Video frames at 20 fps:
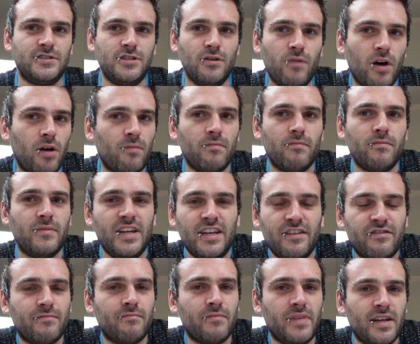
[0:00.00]
You won't
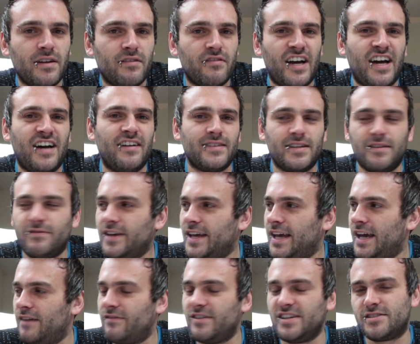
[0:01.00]
even be around if you
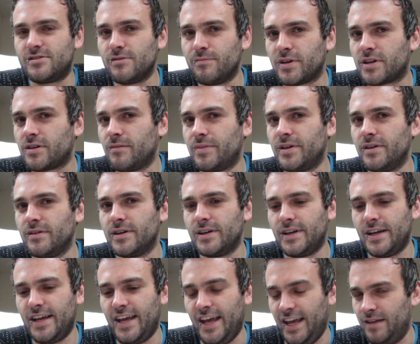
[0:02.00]
have a
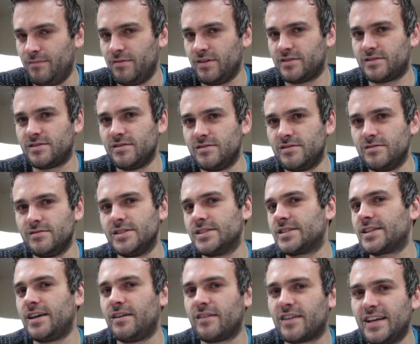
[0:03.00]
supercomputer able to do
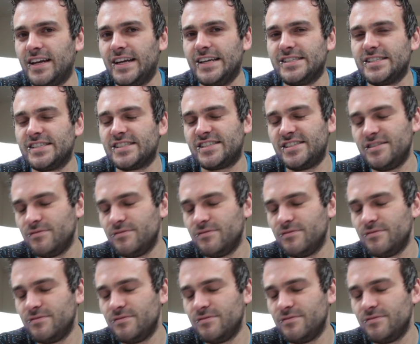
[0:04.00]
these calculations.